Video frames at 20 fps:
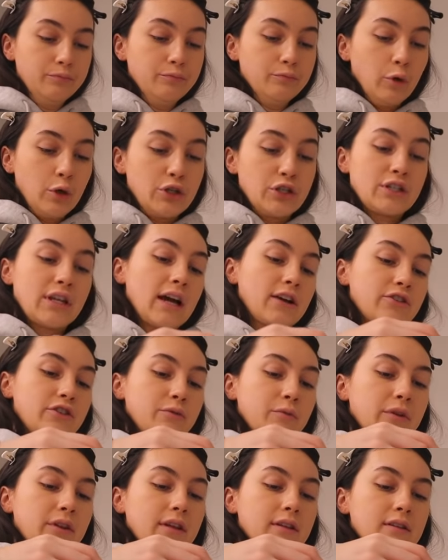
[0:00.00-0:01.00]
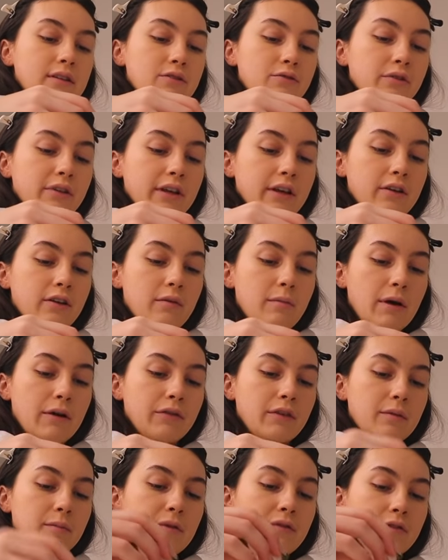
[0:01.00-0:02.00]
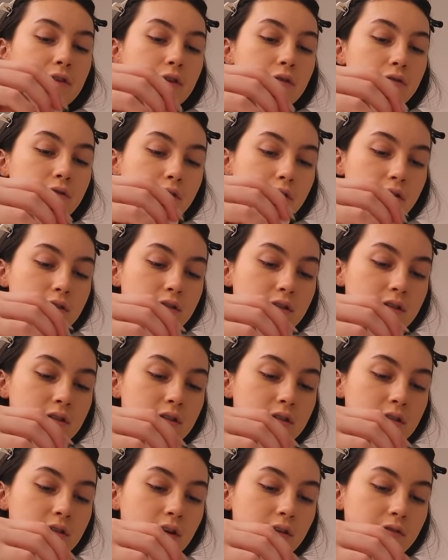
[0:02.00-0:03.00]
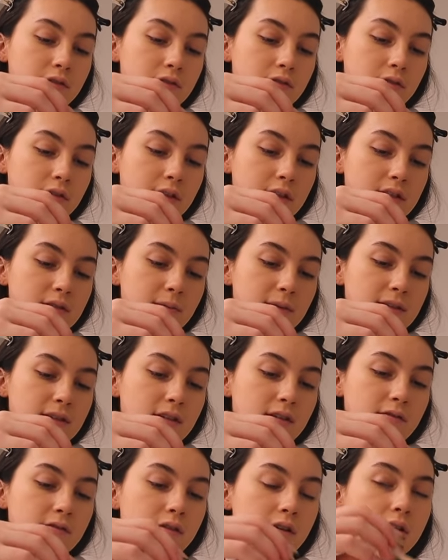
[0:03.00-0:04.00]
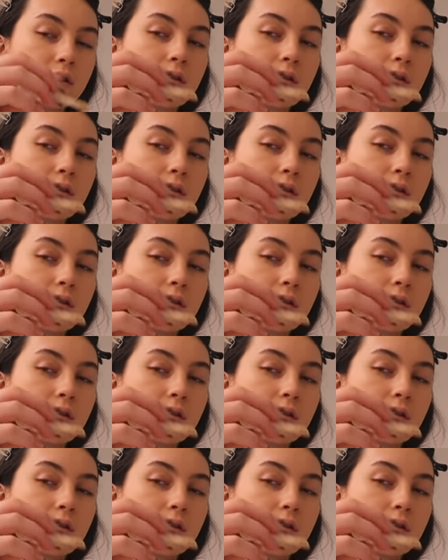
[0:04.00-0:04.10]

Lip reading: Which is actually one thing that's really good about them, even though their stuff is really expensive.